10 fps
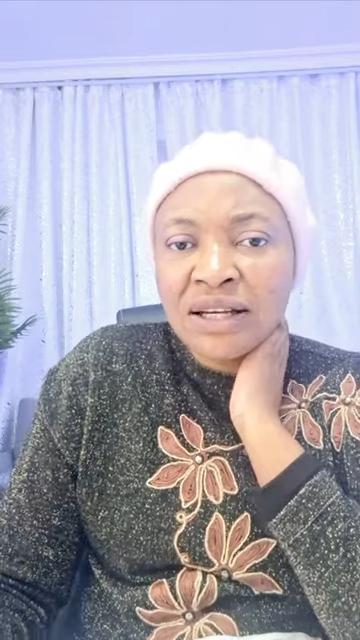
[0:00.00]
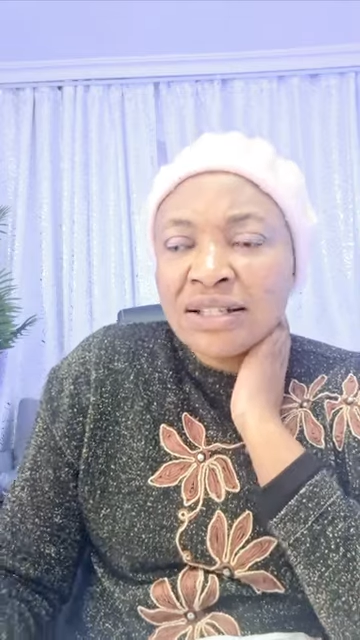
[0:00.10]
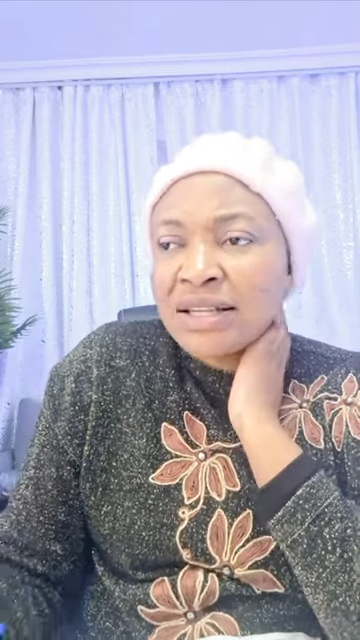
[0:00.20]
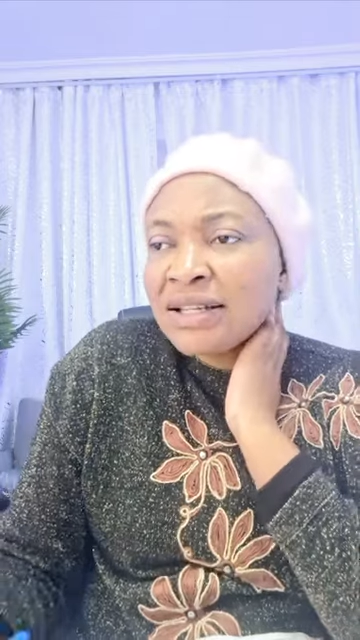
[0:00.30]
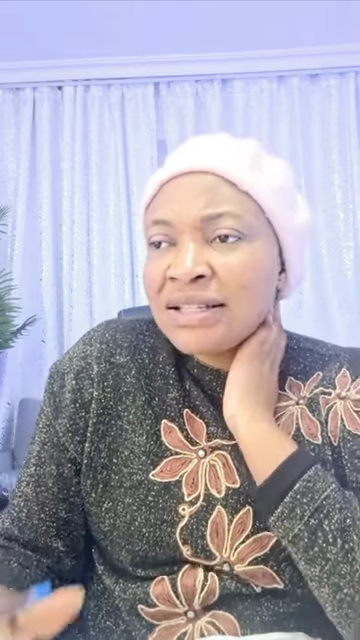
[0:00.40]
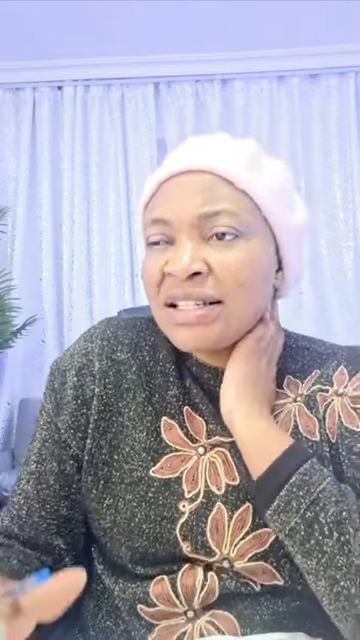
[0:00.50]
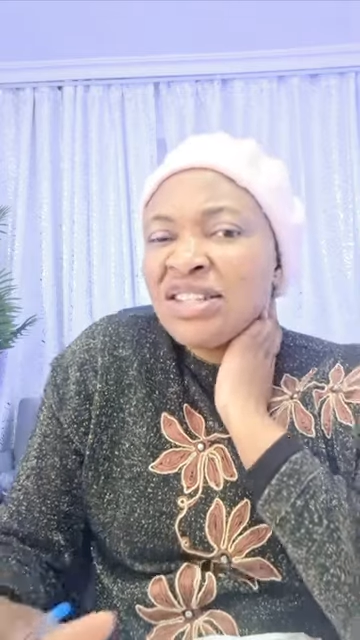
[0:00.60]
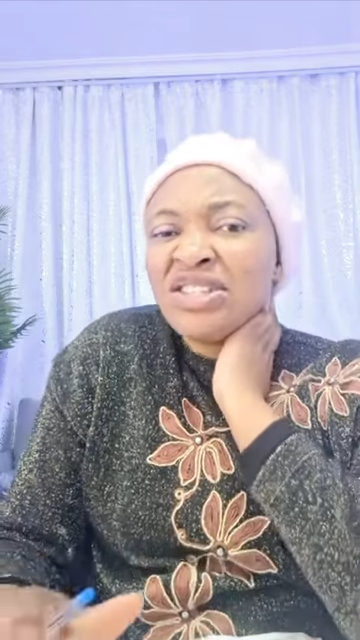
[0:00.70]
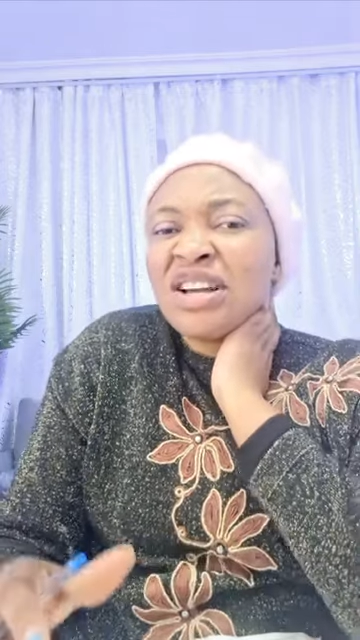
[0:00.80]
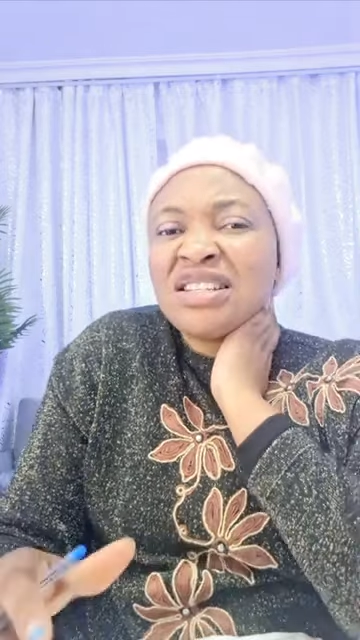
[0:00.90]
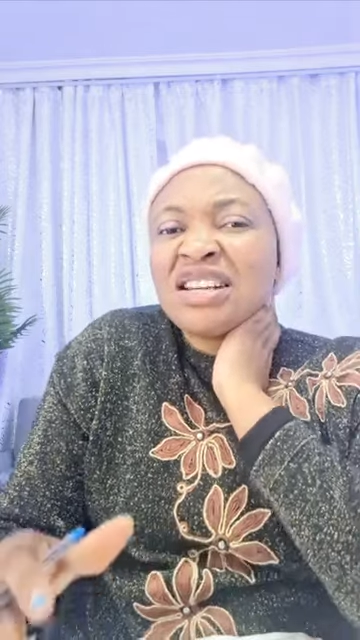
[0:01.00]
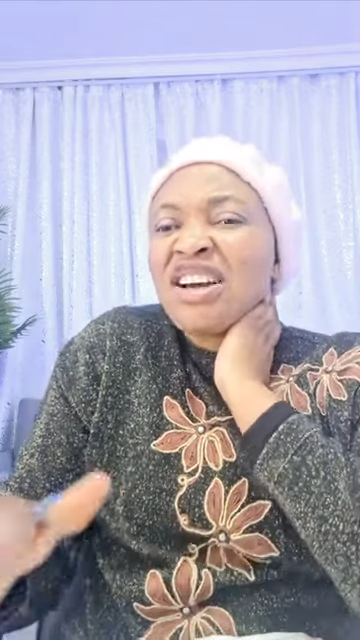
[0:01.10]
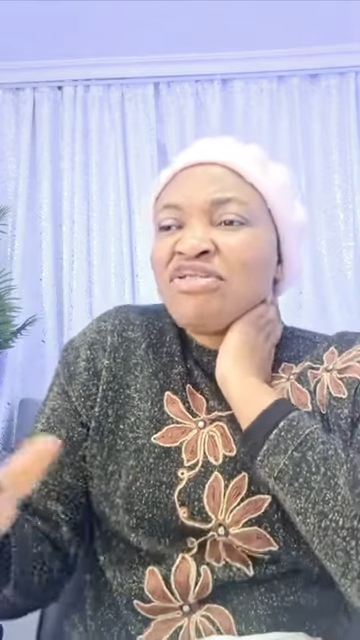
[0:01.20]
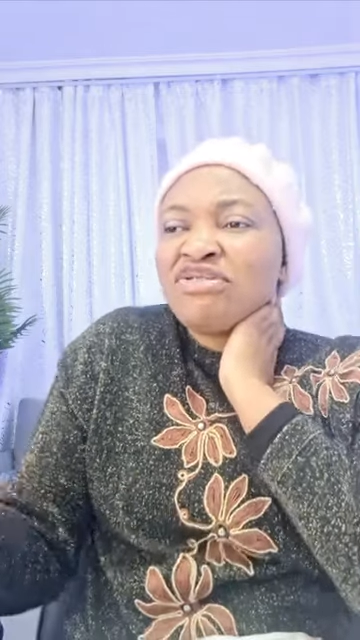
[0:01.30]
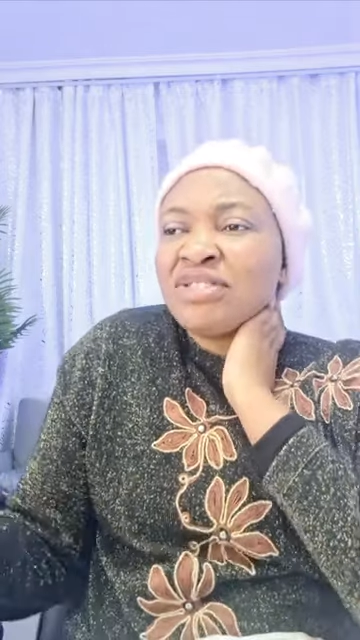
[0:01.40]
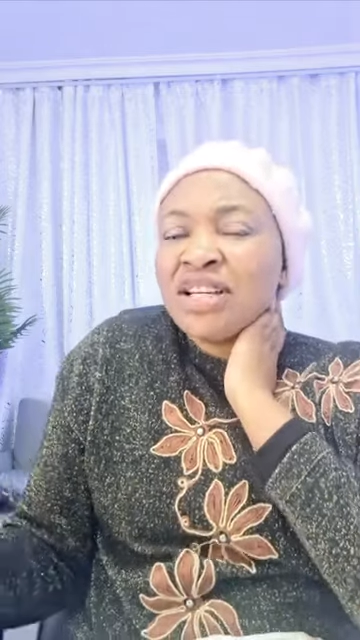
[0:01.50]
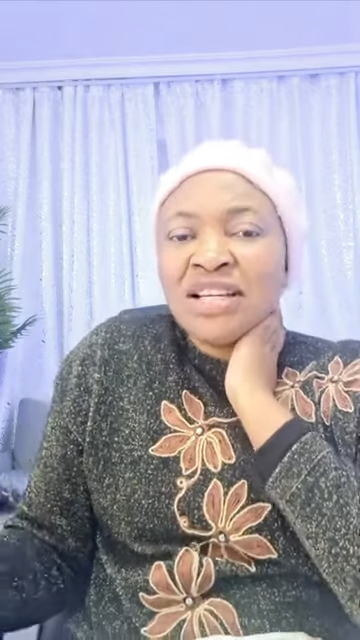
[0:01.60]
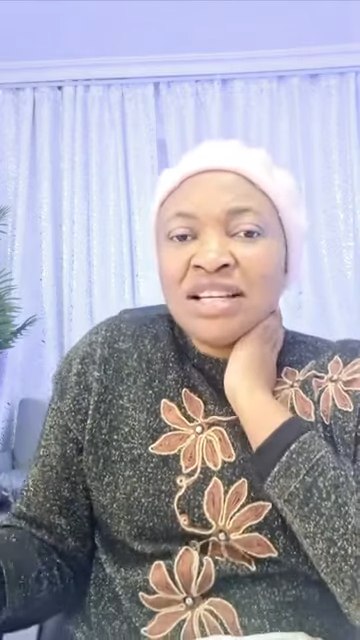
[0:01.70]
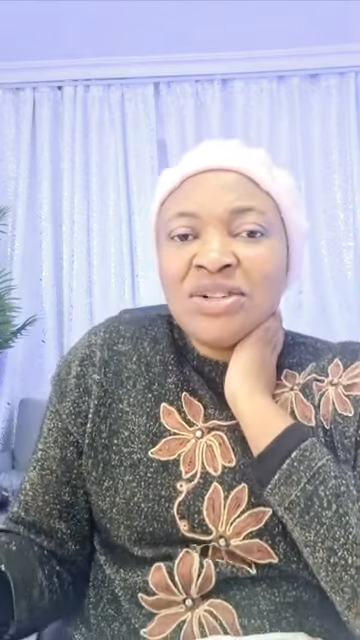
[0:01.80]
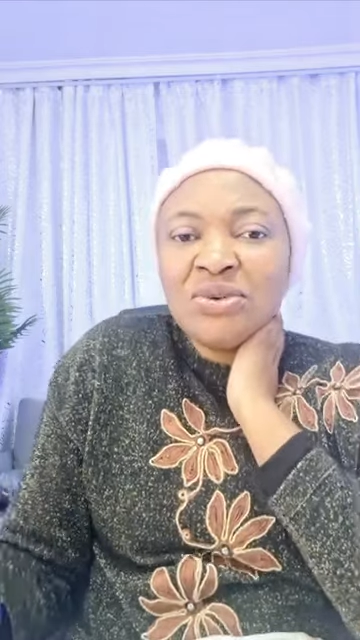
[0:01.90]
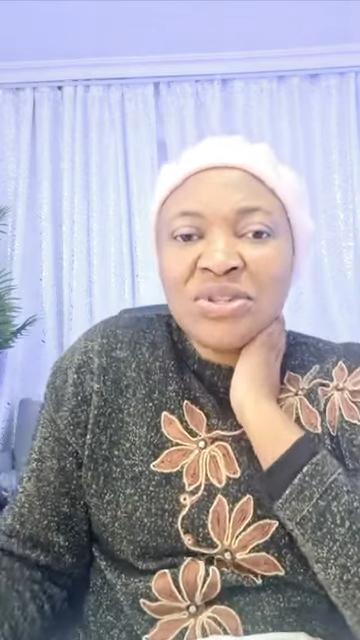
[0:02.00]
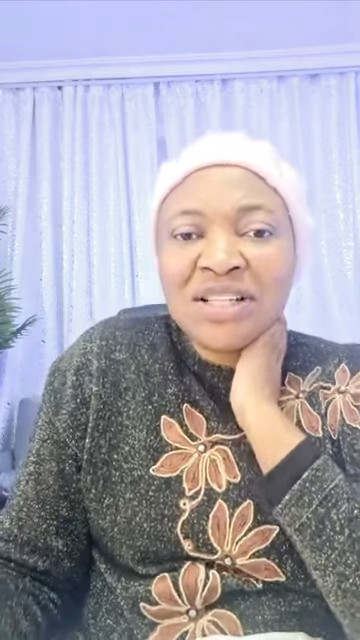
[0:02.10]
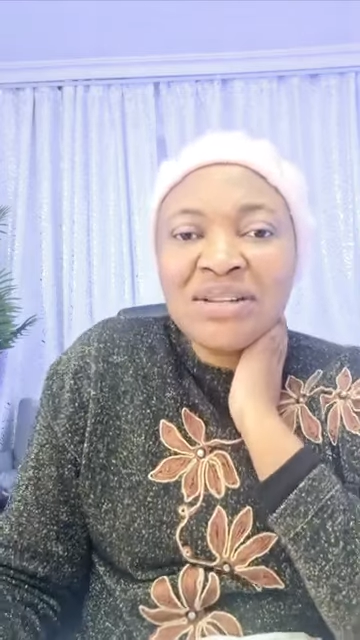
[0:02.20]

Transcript: Something is just off. You will see